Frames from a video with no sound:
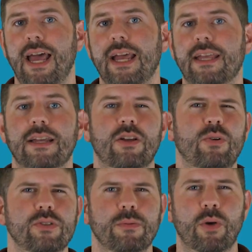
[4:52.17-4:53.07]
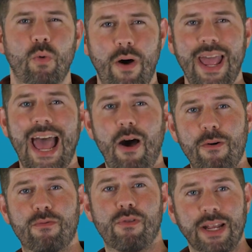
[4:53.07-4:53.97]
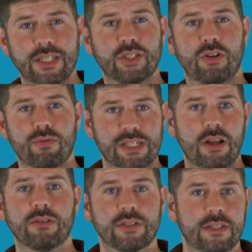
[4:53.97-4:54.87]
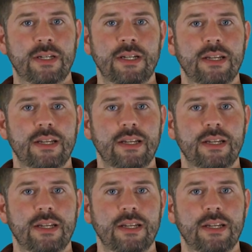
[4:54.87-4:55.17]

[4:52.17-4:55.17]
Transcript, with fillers: and can cause some quite out of range results.